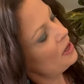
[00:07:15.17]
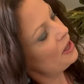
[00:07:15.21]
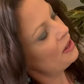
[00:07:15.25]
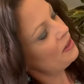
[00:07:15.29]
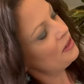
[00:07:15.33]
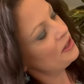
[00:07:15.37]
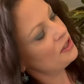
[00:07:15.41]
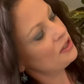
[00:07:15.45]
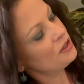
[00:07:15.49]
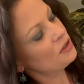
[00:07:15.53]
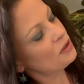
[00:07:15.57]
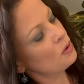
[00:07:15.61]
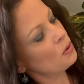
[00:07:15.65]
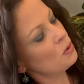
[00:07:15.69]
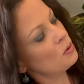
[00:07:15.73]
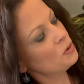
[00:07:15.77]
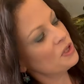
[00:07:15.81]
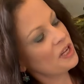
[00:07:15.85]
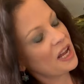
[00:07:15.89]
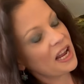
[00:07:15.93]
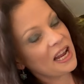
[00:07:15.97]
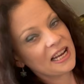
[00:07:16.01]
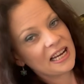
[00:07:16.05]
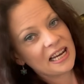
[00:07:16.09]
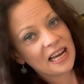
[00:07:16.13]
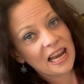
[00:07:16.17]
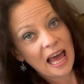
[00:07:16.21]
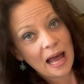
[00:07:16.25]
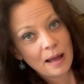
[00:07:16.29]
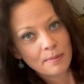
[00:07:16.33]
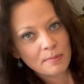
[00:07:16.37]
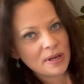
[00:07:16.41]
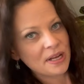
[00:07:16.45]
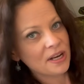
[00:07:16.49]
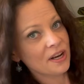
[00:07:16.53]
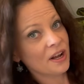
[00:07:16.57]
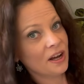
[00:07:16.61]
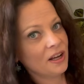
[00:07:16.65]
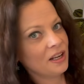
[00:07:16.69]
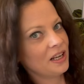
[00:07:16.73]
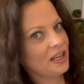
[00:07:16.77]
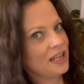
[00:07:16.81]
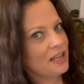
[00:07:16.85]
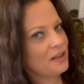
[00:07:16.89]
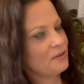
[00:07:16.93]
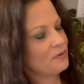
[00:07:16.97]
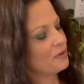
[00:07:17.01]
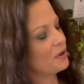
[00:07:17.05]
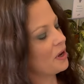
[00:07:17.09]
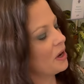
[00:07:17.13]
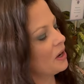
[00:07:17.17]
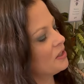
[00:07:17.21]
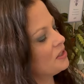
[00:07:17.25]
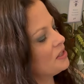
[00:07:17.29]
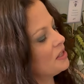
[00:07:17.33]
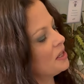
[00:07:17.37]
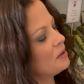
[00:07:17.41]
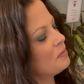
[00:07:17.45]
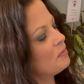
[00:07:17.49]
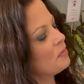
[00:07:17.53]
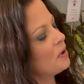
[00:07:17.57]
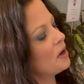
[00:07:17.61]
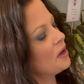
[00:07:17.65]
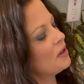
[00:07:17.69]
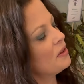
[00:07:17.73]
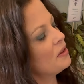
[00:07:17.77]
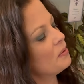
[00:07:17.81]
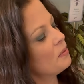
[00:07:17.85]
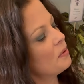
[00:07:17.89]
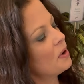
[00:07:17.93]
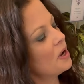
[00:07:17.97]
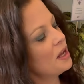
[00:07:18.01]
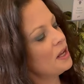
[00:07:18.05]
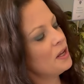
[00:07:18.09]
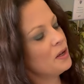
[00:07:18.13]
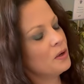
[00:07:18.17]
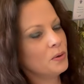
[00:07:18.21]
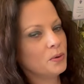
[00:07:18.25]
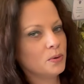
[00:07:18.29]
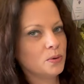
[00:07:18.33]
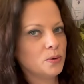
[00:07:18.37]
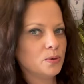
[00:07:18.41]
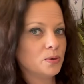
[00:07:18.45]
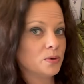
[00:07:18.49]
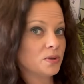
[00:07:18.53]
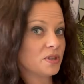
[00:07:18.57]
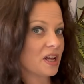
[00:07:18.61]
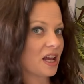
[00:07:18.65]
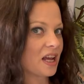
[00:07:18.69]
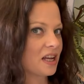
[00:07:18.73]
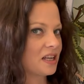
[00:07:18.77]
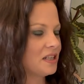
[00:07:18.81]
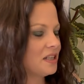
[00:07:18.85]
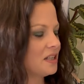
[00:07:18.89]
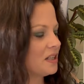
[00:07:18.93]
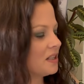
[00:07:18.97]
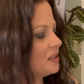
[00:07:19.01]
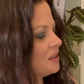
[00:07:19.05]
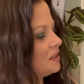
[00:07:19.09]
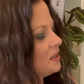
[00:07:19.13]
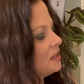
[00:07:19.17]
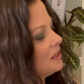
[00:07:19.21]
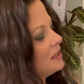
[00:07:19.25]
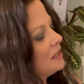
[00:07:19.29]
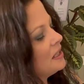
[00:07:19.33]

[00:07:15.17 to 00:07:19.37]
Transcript: This is called a lamina leaf cutting, by the way. Ooh, technical.